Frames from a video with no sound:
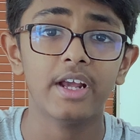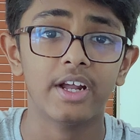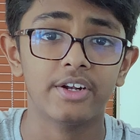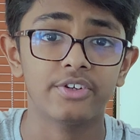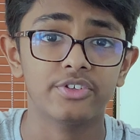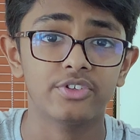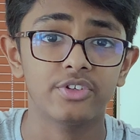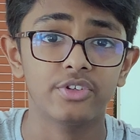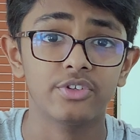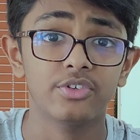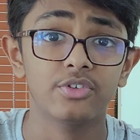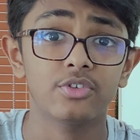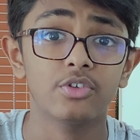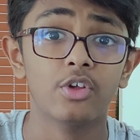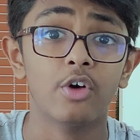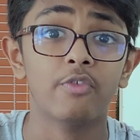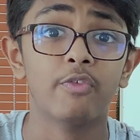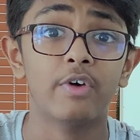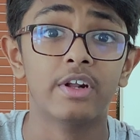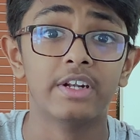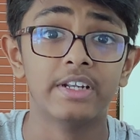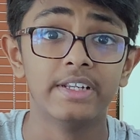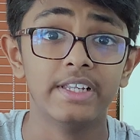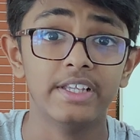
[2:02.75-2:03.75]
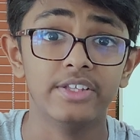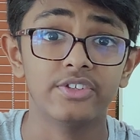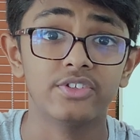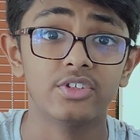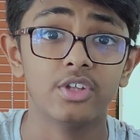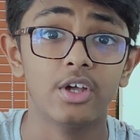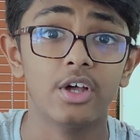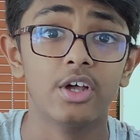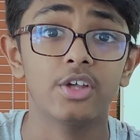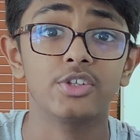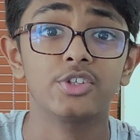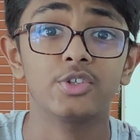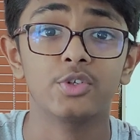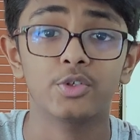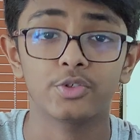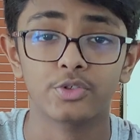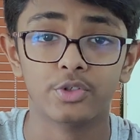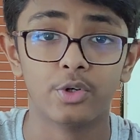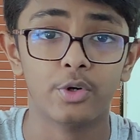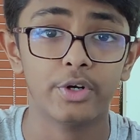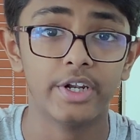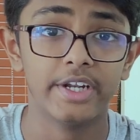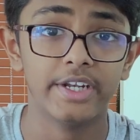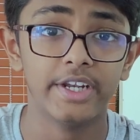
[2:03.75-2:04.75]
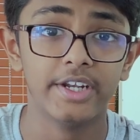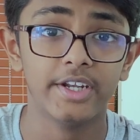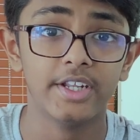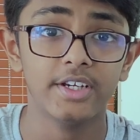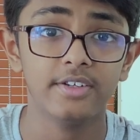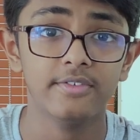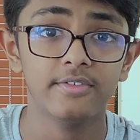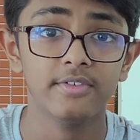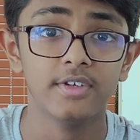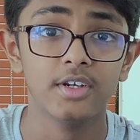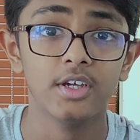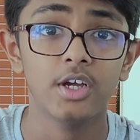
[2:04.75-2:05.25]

consists of at least a source code editor,